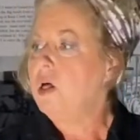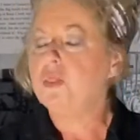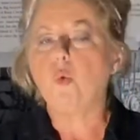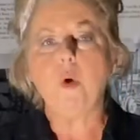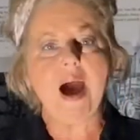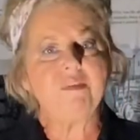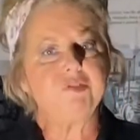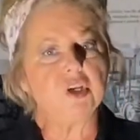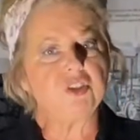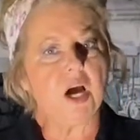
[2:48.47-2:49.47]
the wife
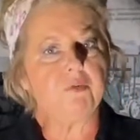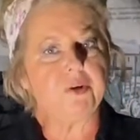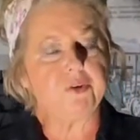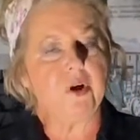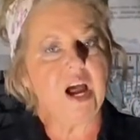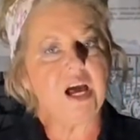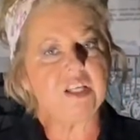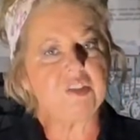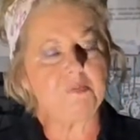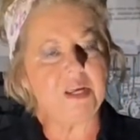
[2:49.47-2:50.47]
looked over at her
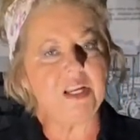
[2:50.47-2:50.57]
husband and